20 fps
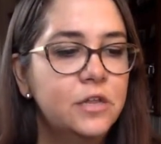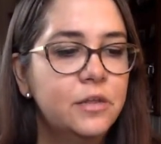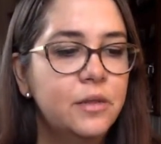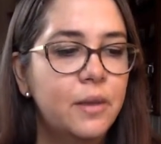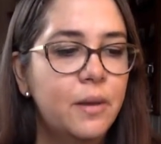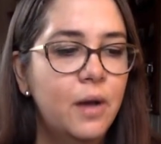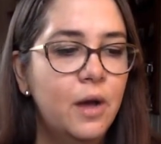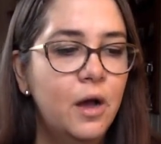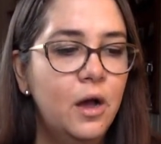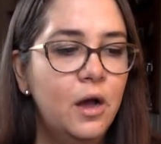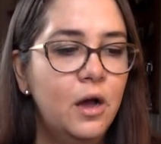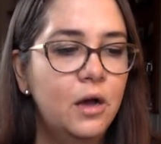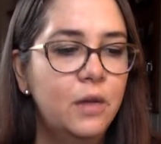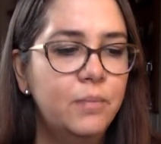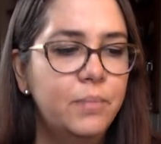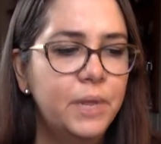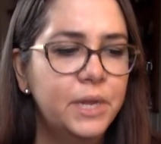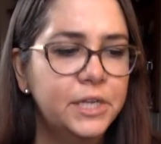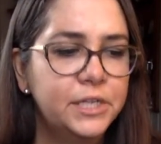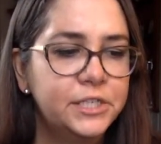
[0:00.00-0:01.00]

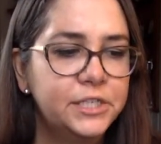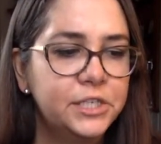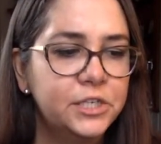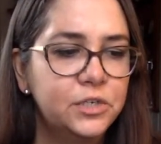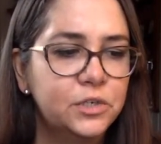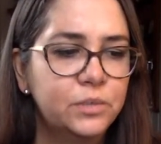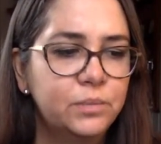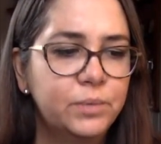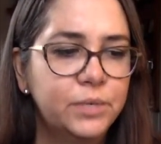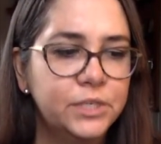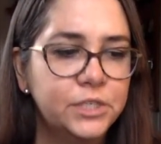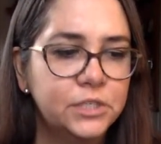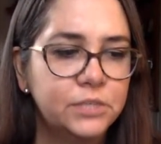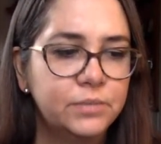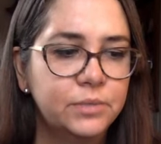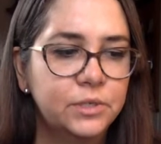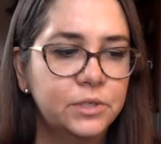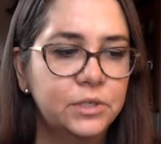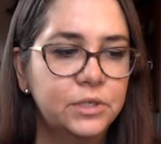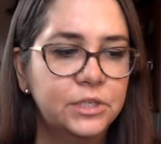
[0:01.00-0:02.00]
But a central
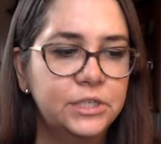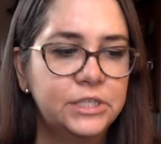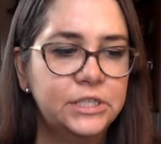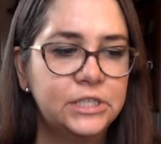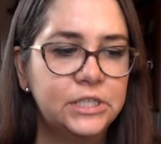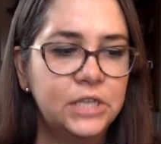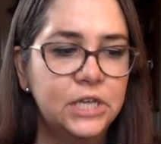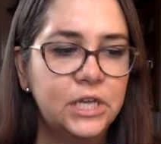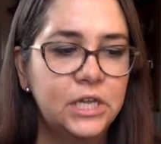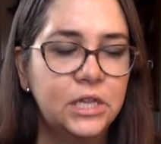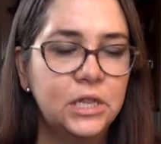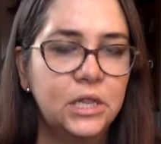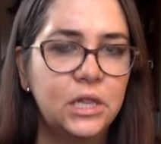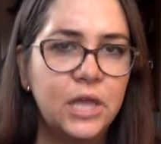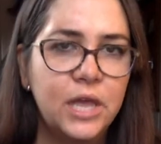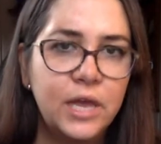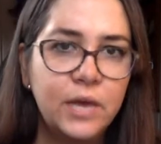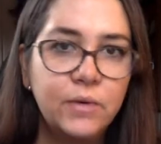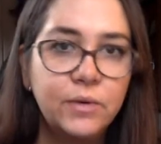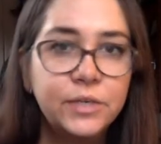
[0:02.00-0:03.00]
principle is that
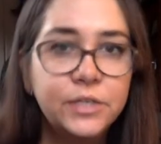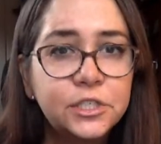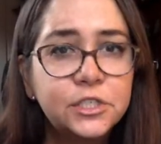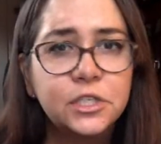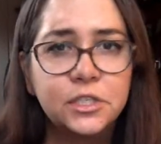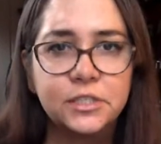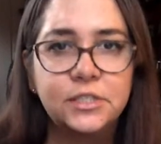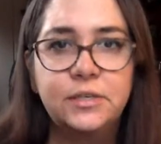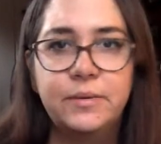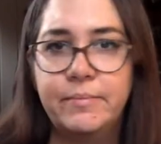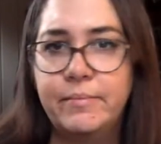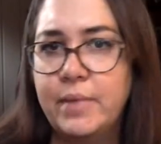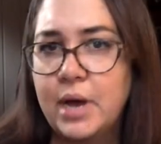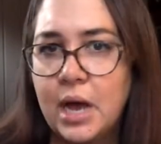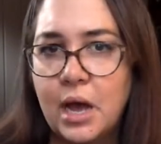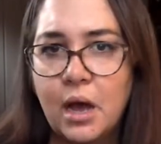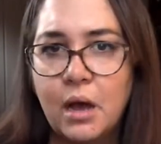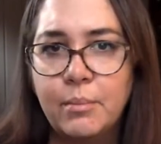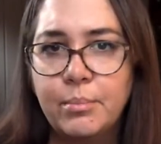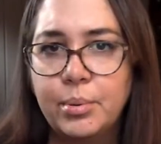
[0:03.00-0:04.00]
language doesn't
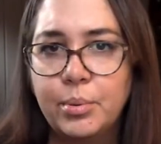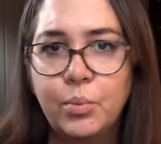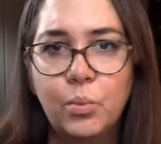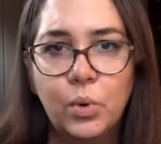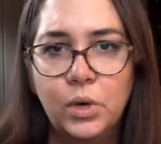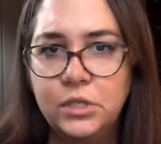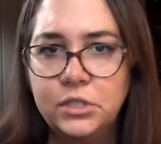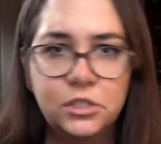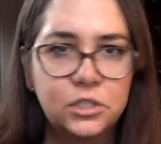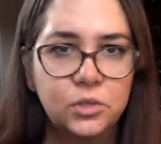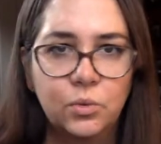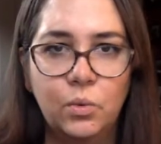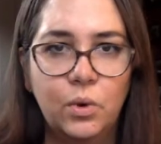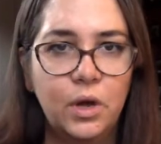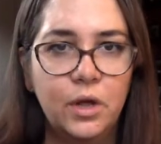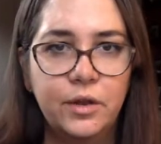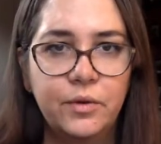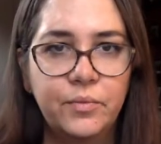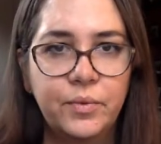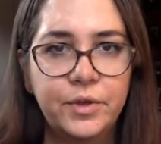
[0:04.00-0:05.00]
map
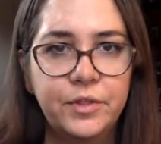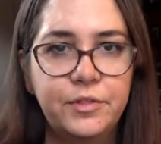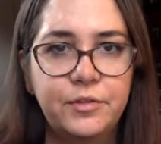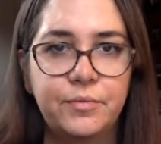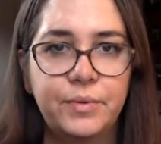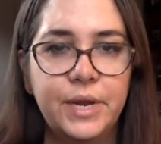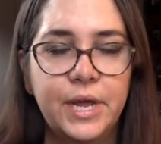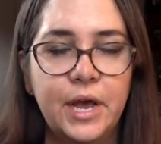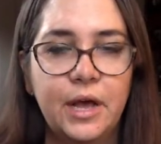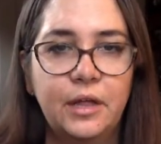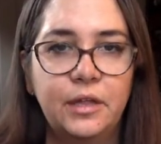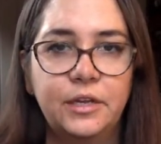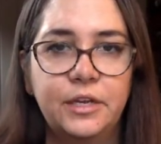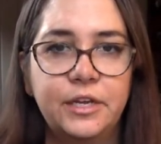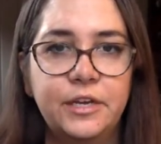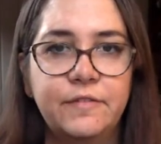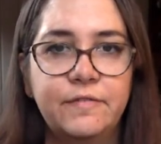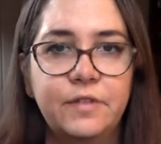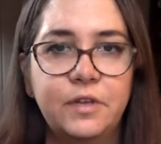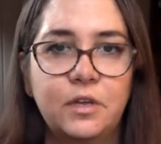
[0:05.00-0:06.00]
one-to-one with the reality
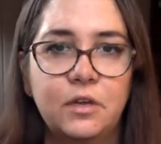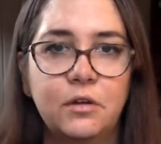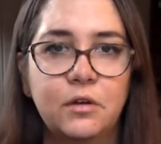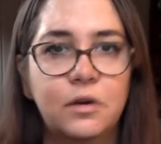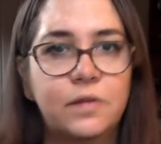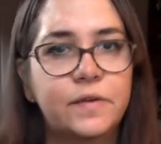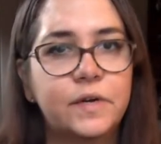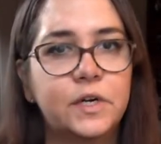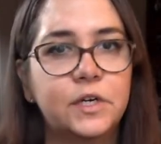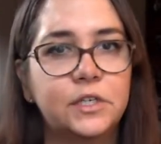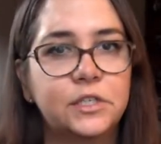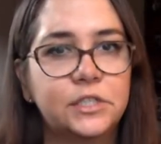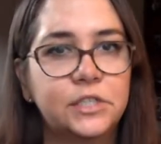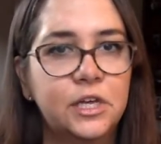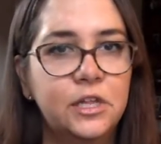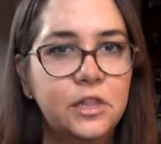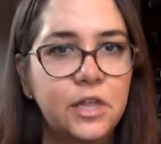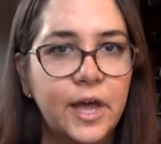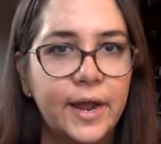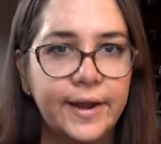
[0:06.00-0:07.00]
of the universe,
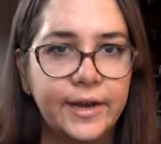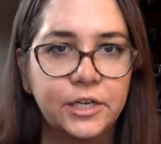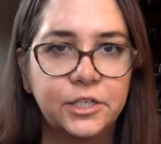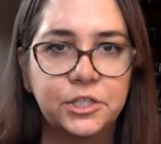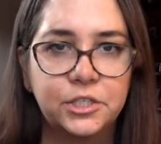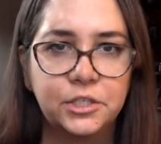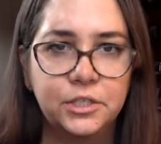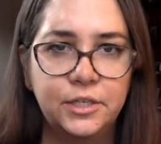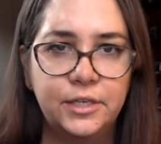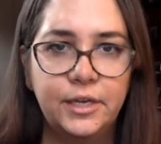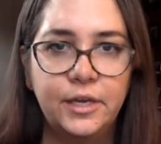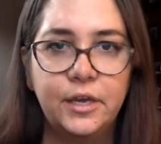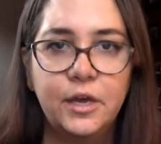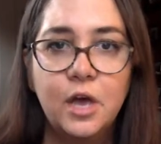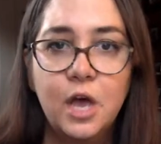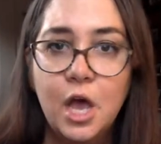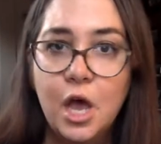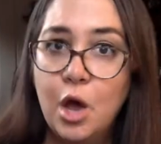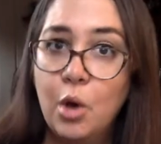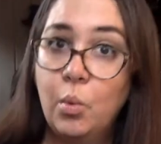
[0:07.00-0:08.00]
and that actually
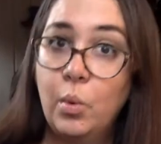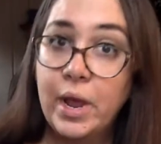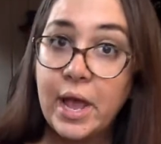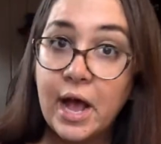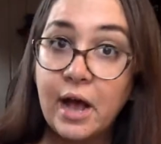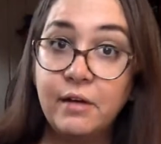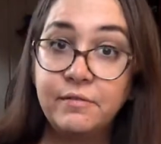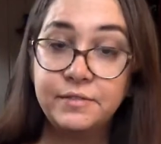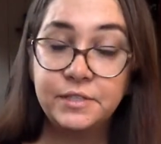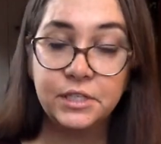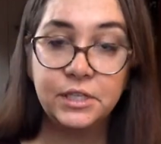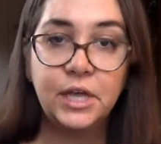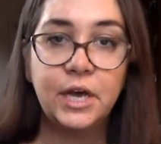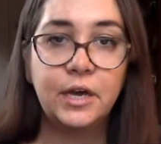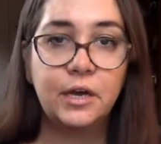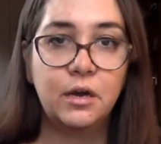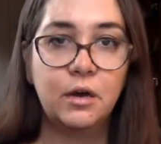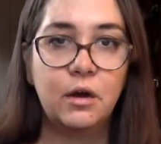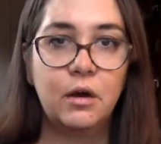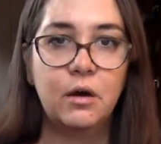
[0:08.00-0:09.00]
we have to let
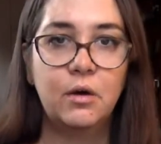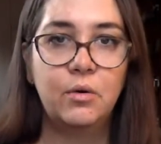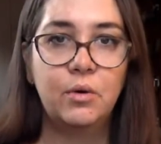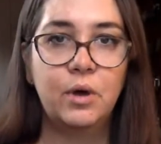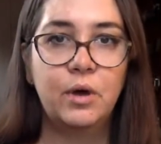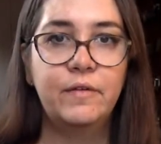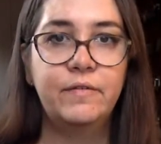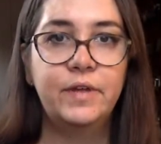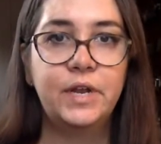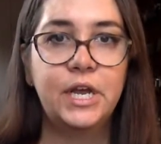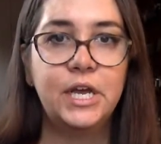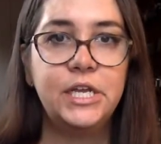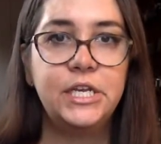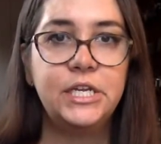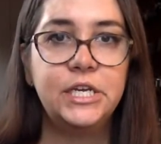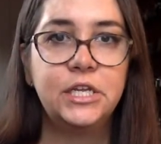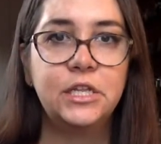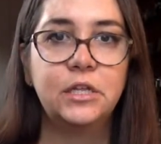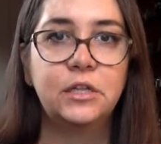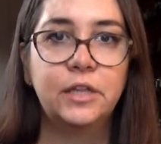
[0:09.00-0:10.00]
go of an
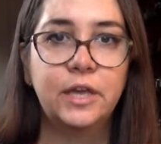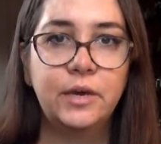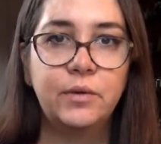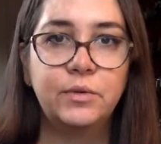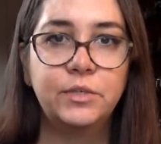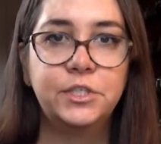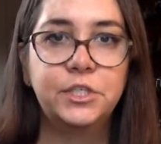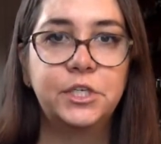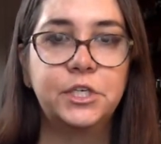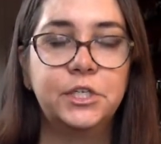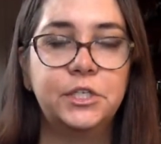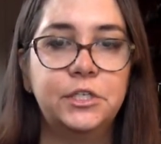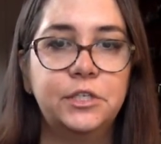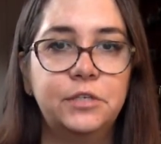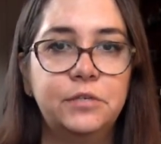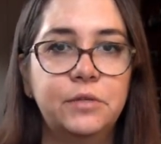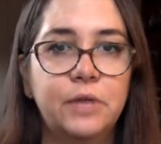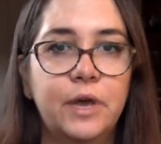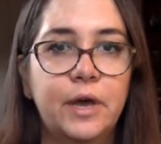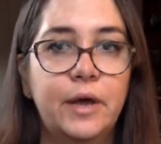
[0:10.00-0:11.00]
idea that language can do
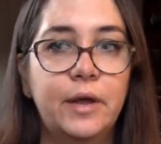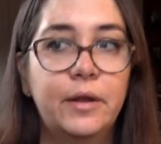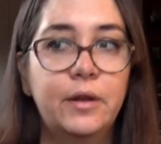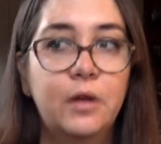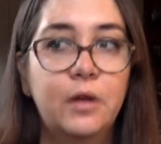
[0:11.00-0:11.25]
that.